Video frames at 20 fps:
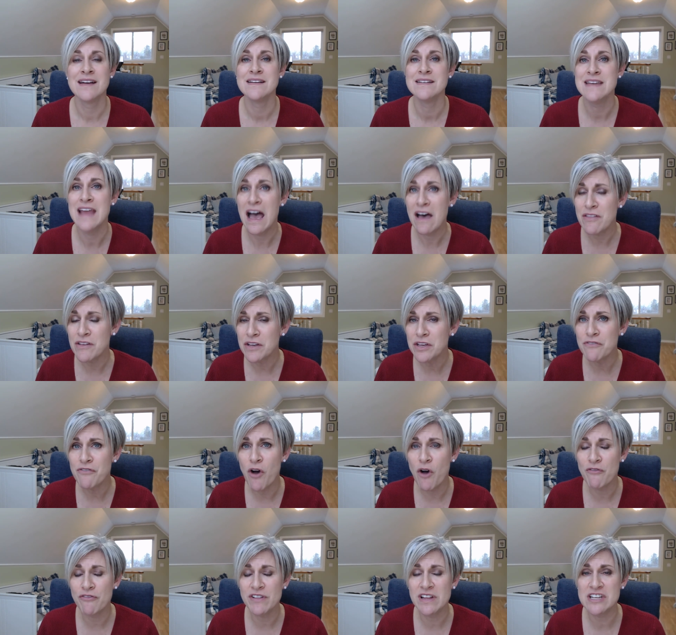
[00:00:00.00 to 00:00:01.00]
Now that you've
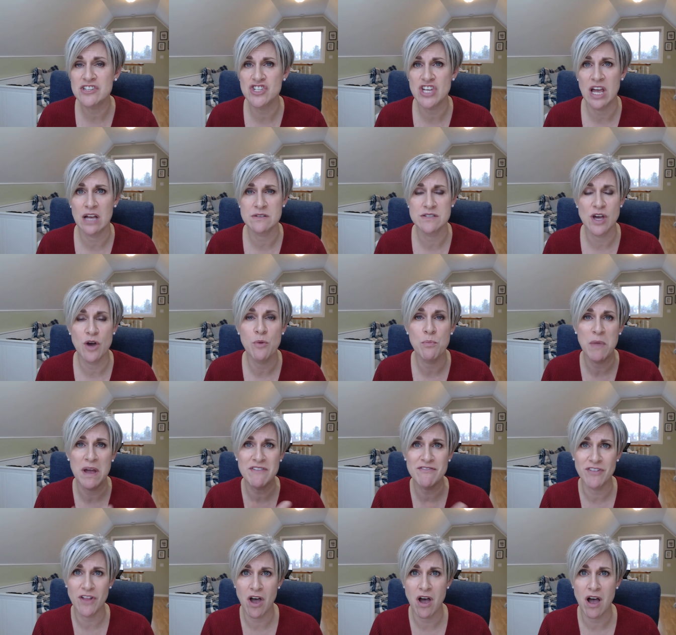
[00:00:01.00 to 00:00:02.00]
hopefully checked out my
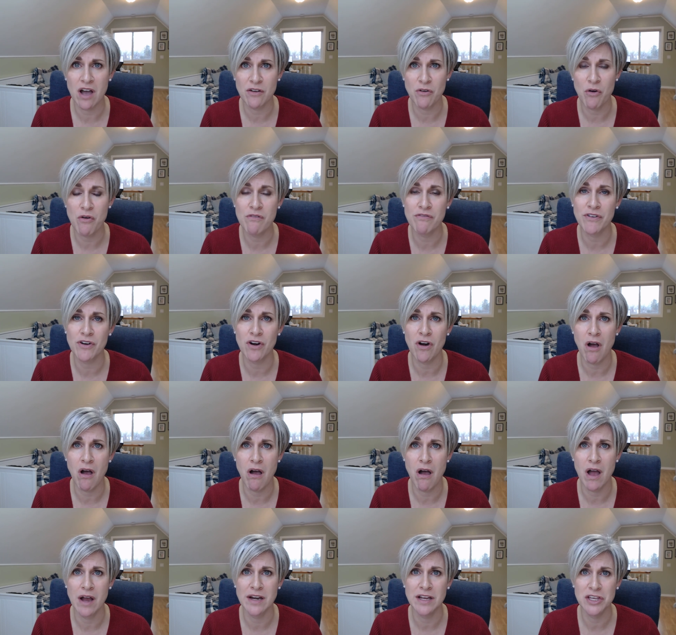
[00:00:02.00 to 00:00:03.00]
vlog over
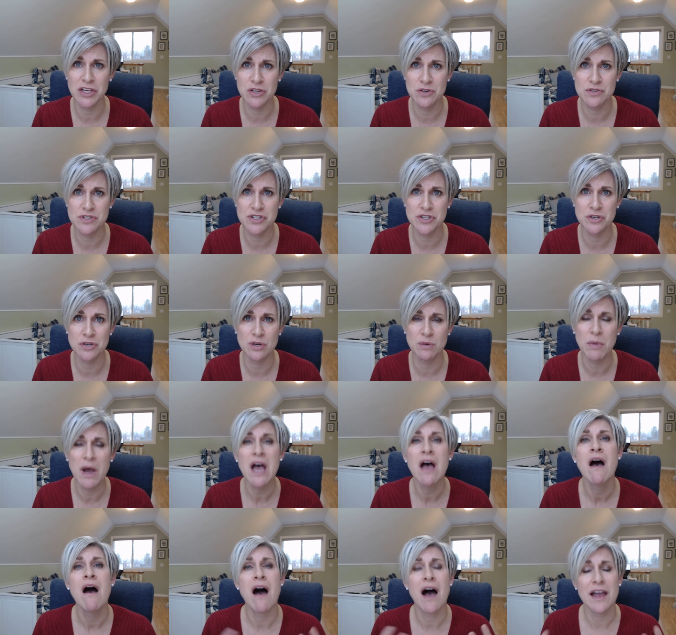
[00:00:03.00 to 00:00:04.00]
on YouTube,
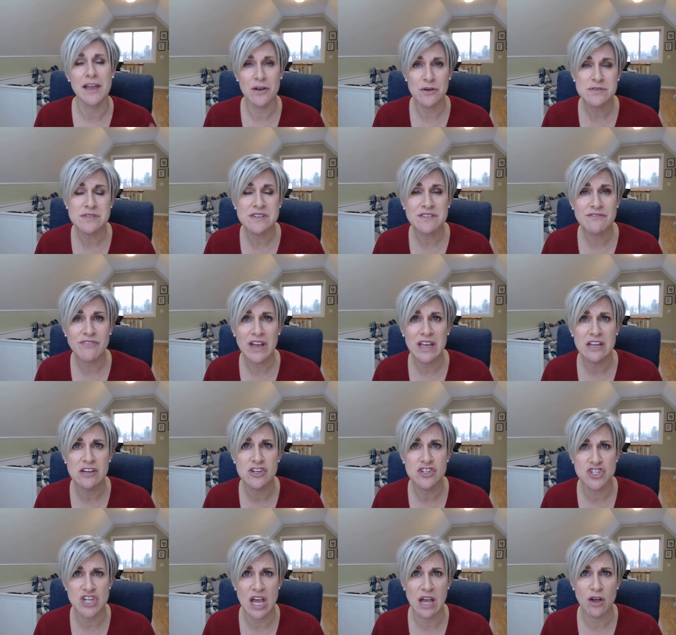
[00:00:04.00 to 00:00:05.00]
I also invite you
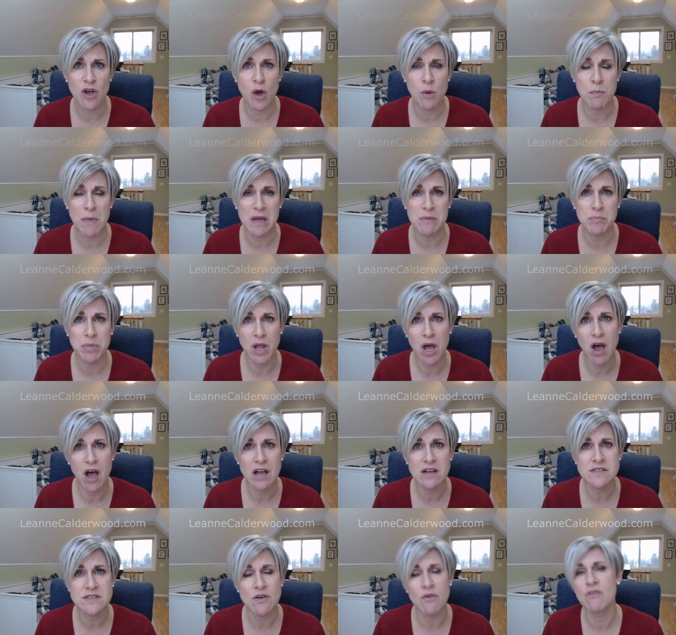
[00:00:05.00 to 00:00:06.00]
to check out my
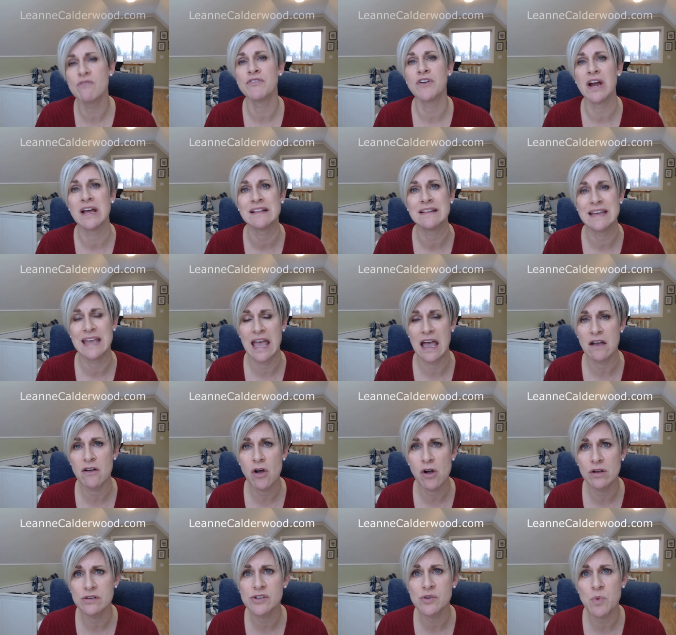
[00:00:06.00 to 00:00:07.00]
blogs over at
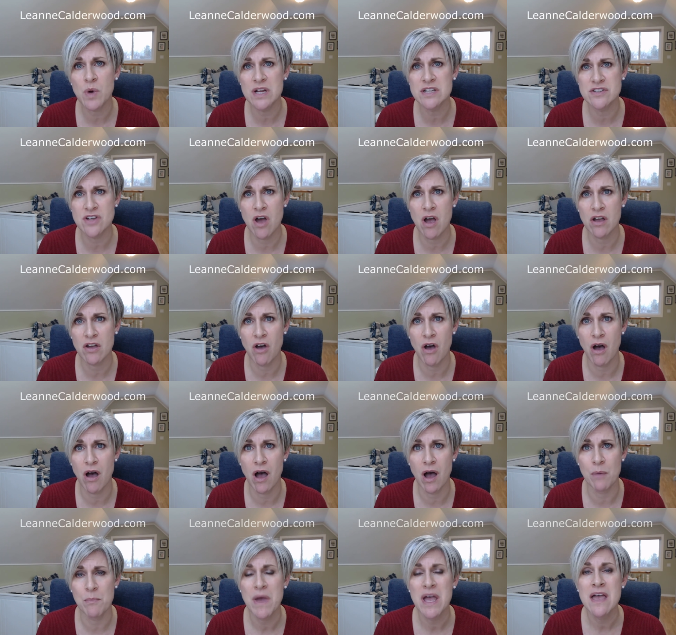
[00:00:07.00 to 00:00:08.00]

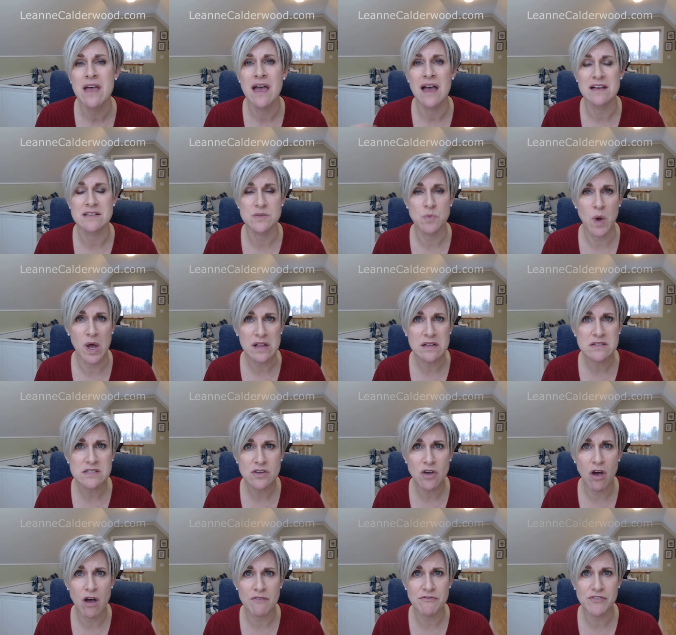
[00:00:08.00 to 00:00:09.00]
leannecalderwood.com as well as
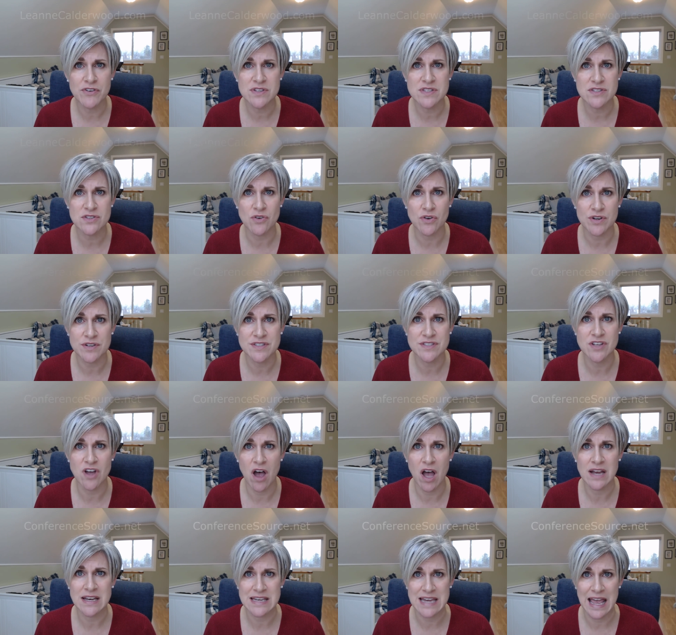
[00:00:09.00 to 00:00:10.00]

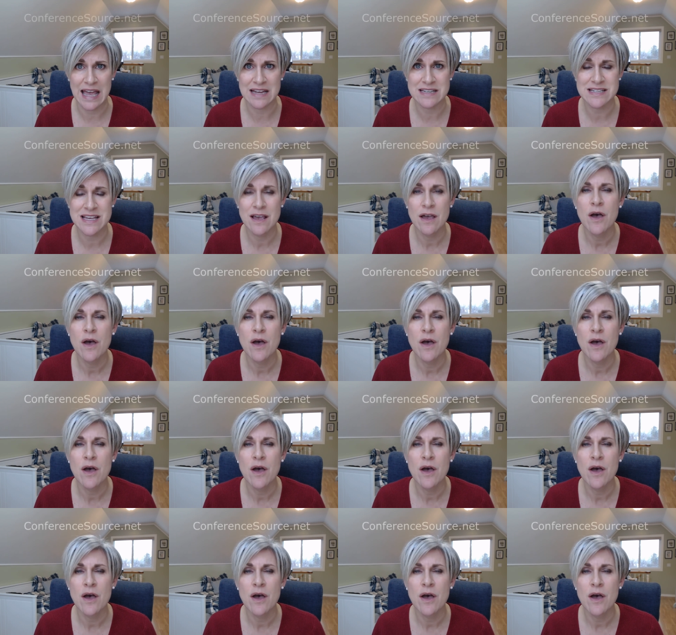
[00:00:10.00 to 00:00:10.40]
conferencesource.net.